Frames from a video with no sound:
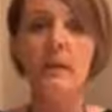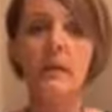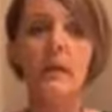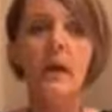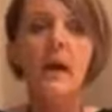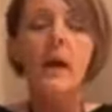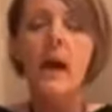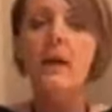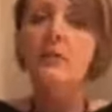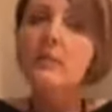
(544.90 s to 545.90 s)
in
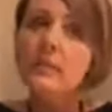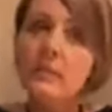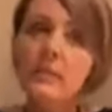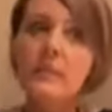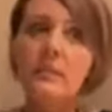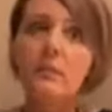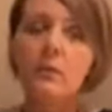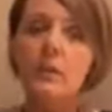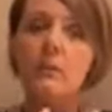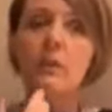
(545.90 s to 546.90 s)
and teaching
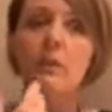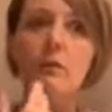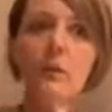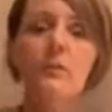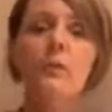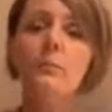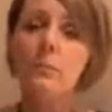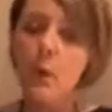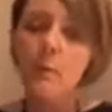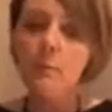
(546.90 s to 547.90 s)
with different
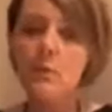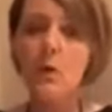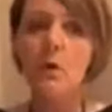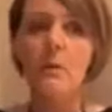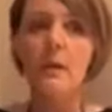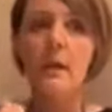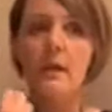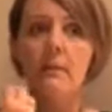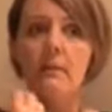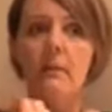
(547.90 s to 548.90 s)
problem solving
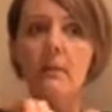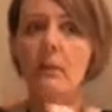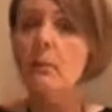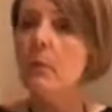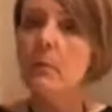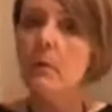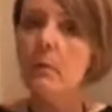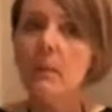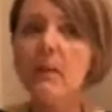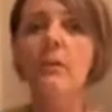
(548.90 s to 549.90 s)
and
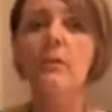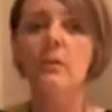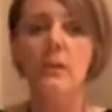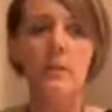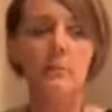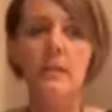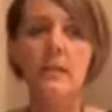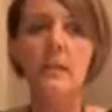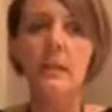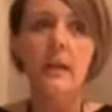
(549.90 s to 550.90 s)
methods, and
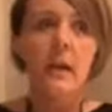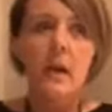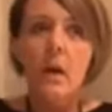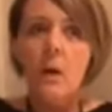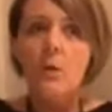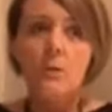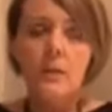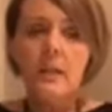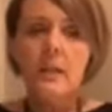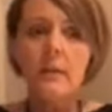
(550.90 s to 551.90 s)
basically
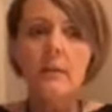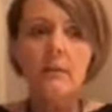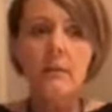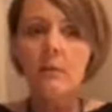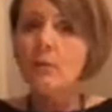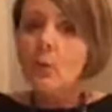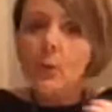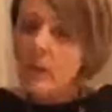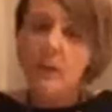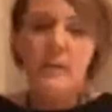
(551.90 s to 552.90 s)
really
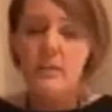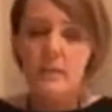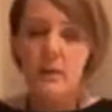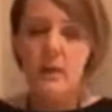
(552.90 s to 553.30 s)
doing things in